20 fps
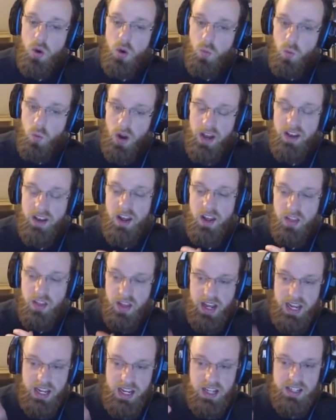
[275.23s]
when
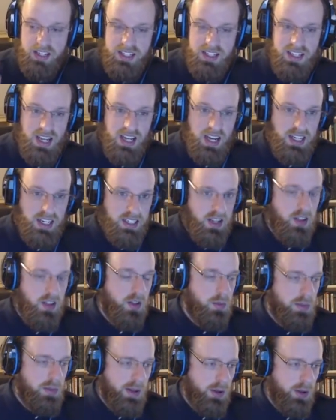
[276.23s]
they designed the
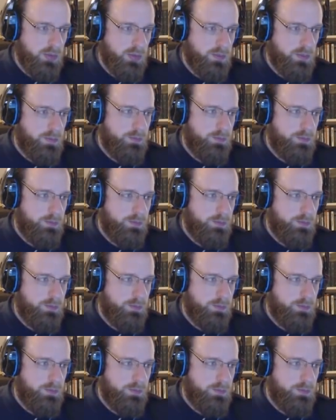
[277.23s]
build.